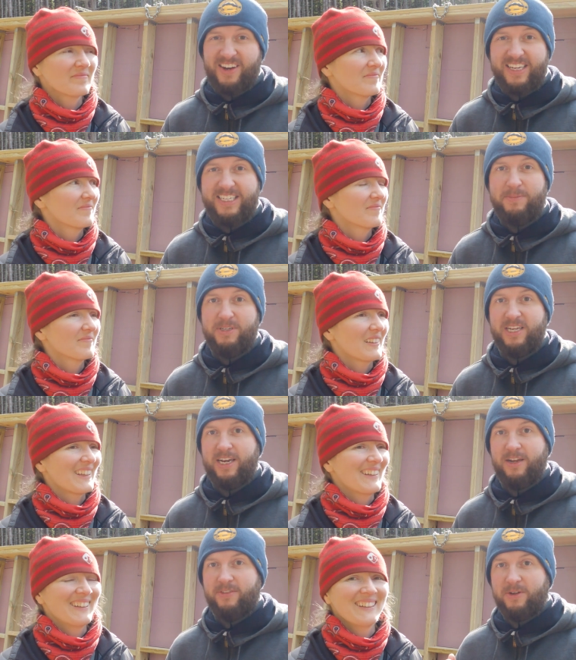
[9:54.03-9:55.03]
Speaker 1: ninety
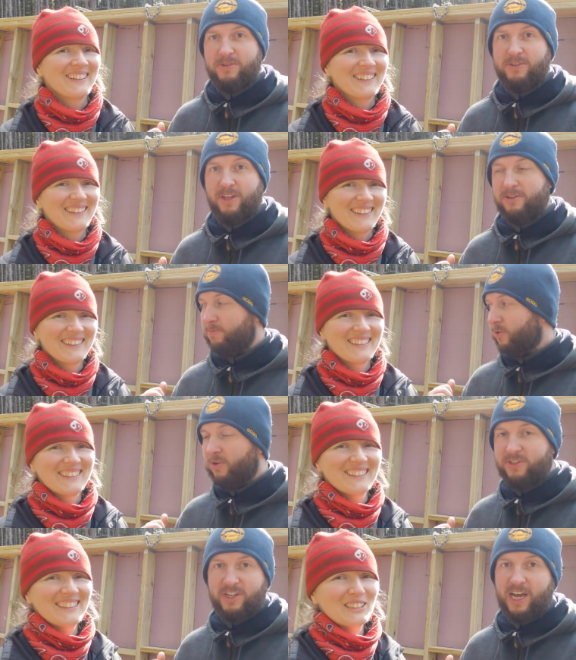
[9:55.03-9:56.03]
percent of those those
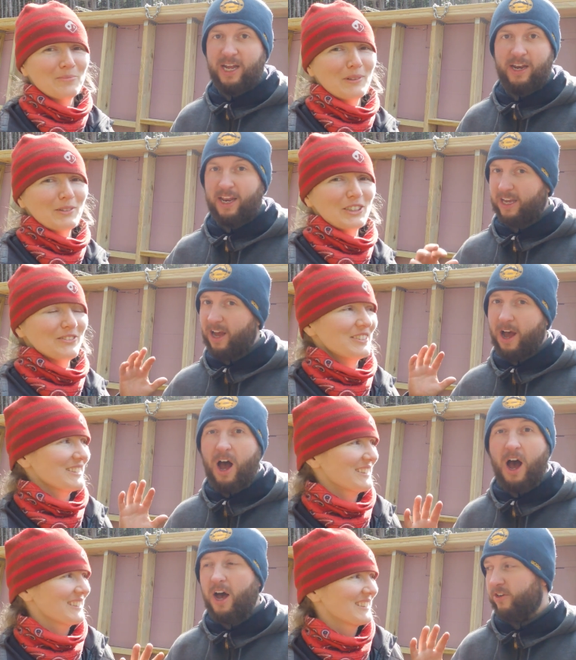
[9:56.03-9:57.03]
boards it's are a like a fit.
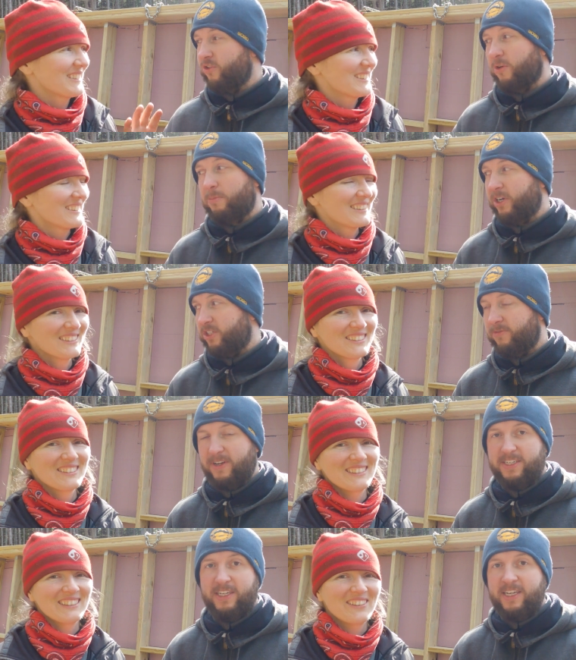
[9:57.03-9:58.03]
hardcore pressure
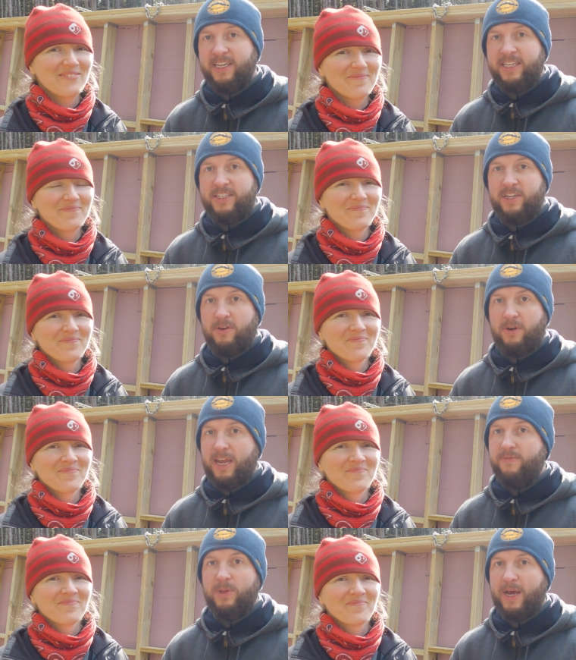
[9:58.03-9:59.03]
fit. Yeah. So
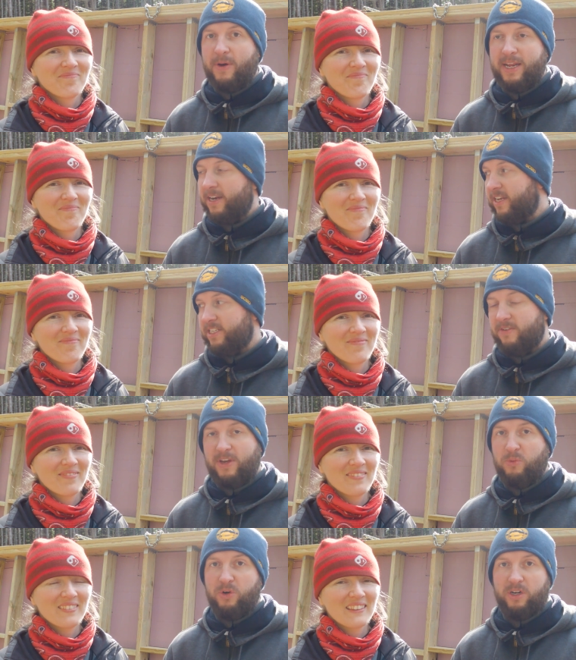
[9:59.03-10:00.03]
even without any adhesive,
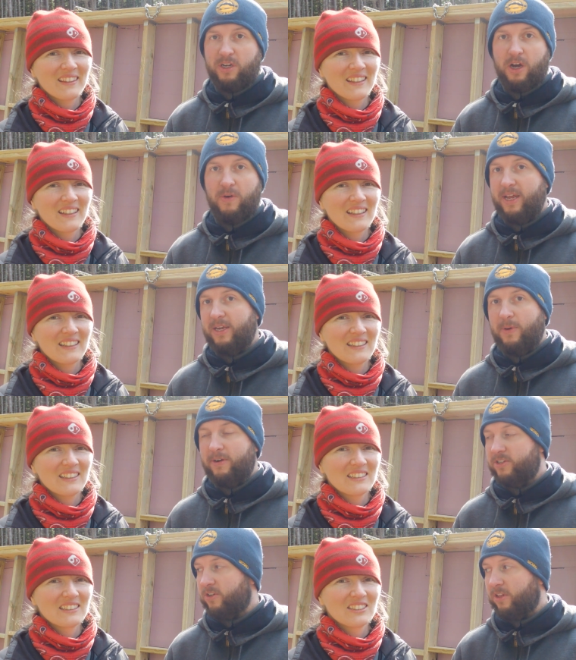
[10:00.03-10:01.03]
they wouldn't go anywhere
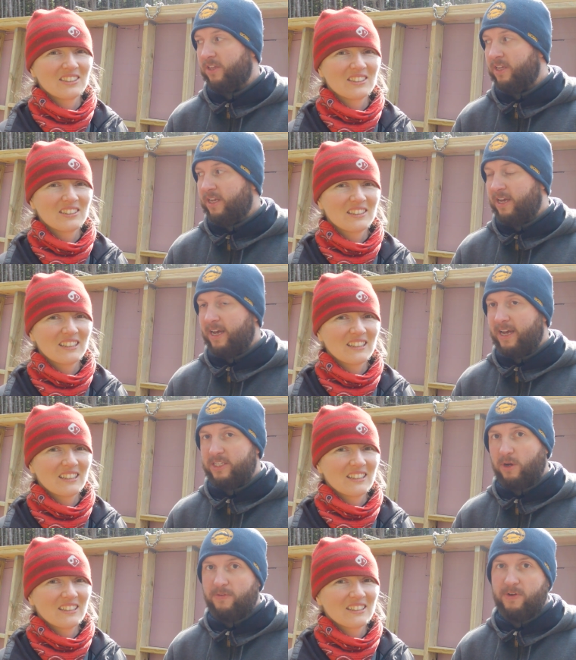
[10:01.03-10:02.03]
at all. Uh,
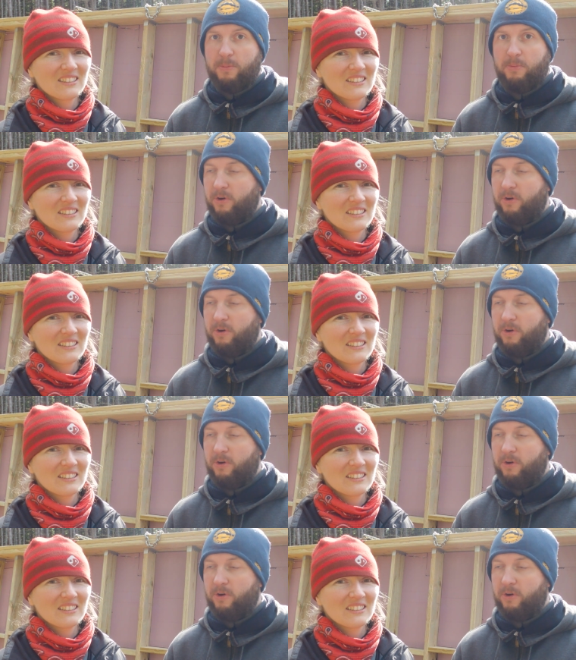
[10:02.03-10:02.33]
so I feel